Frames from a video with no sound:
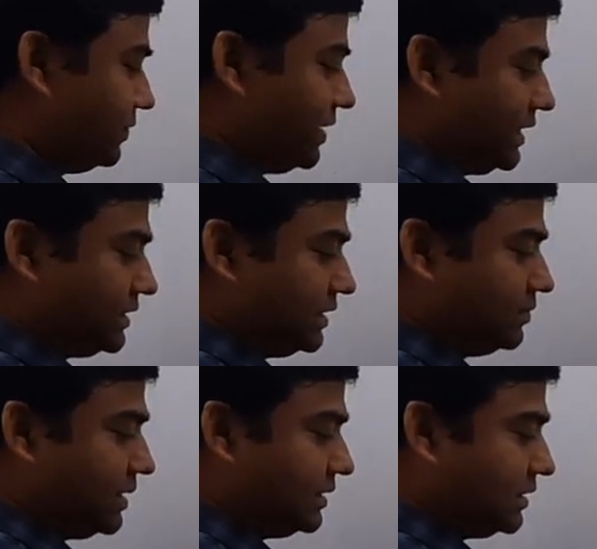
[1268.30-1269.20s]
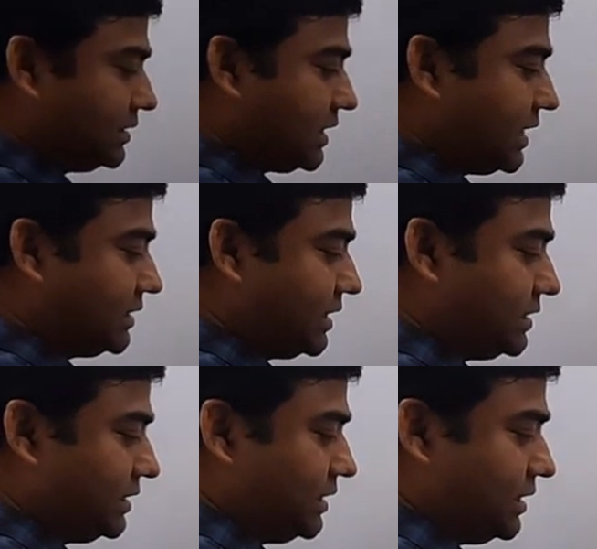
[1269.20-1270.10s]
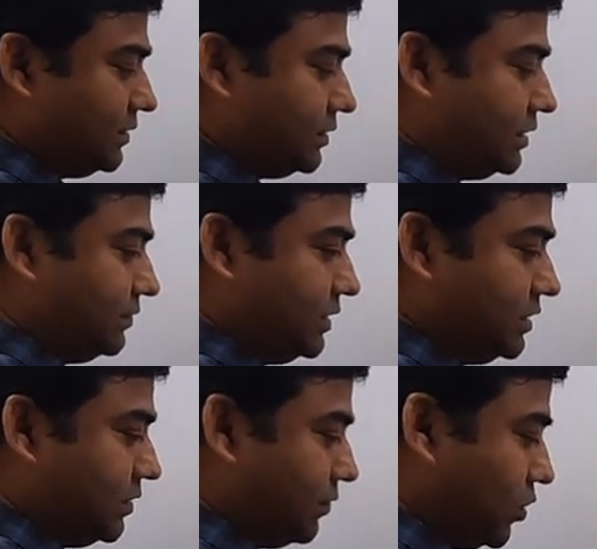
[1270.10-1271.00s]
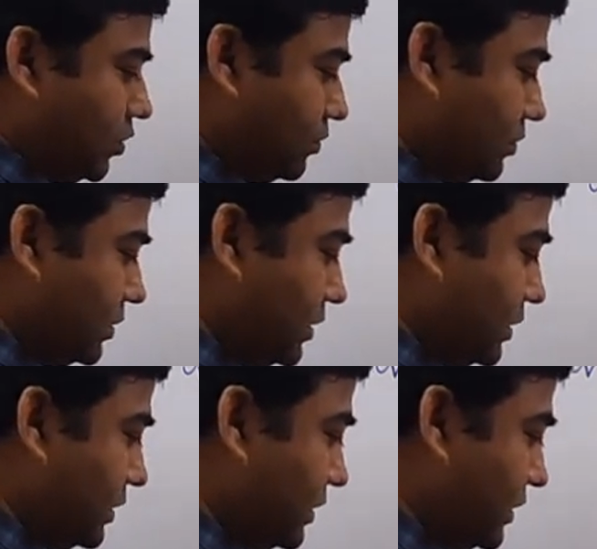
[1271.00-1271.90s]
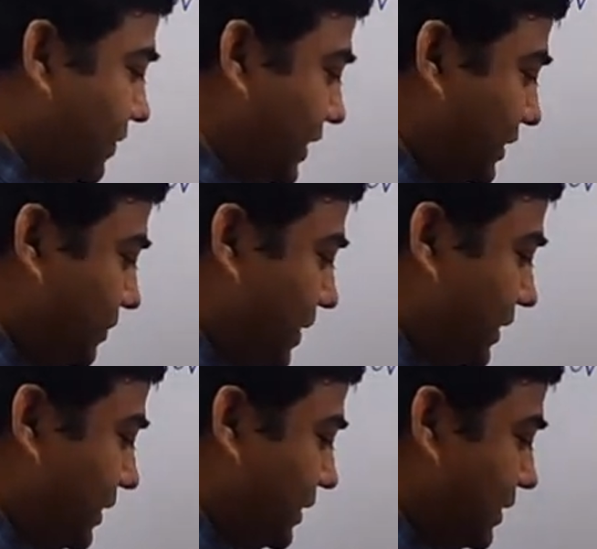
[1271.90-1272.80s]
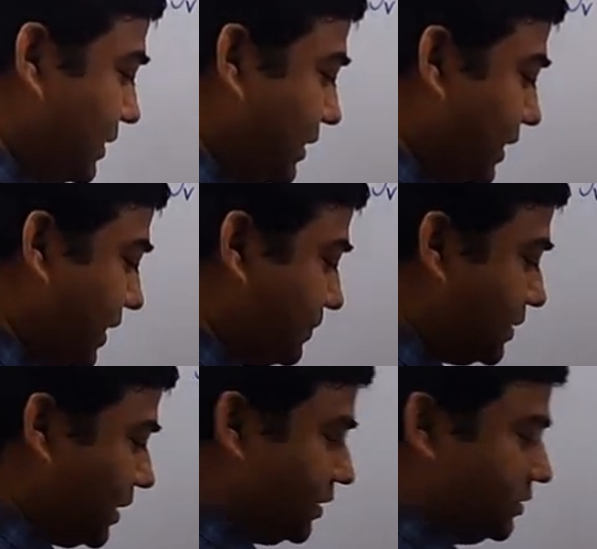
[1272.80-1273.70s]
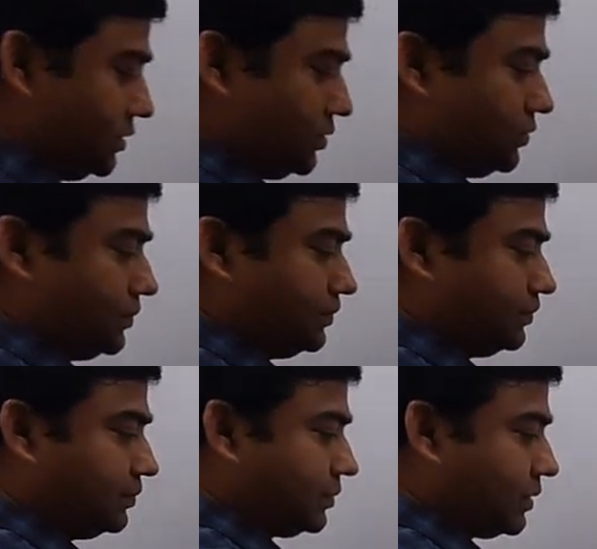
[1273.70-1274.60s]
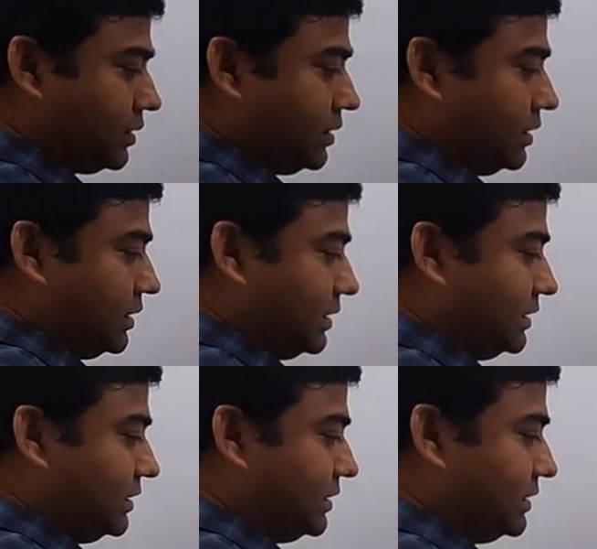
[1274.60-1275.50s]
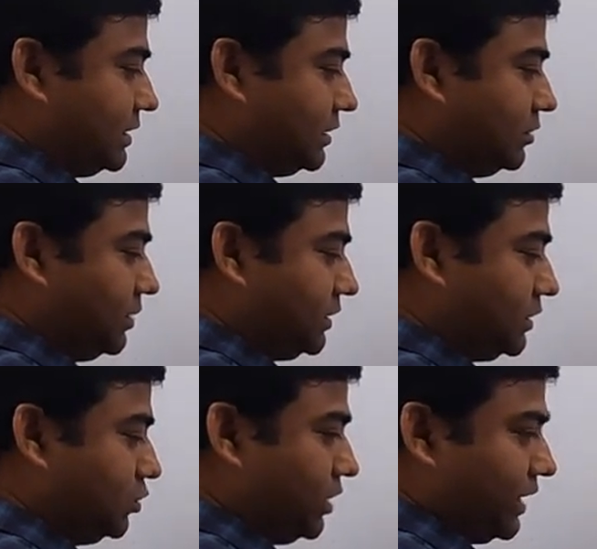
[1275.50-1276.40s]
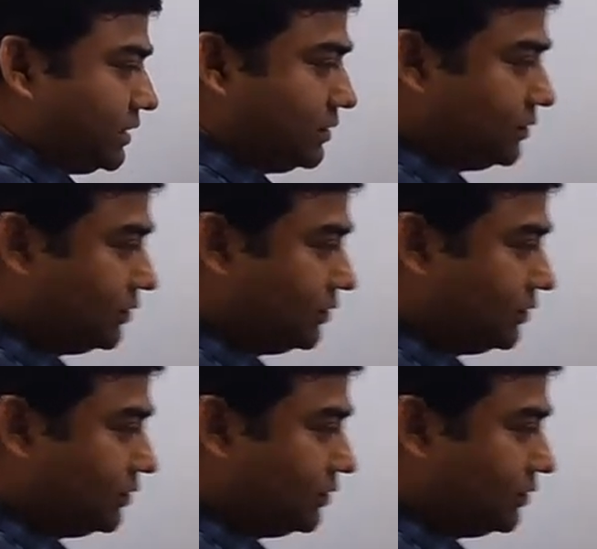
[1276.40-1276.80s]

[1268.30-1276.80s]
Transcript: where sigma is the charge density and dV is the volume, divided by epsilon 0. This is nothing but Q net.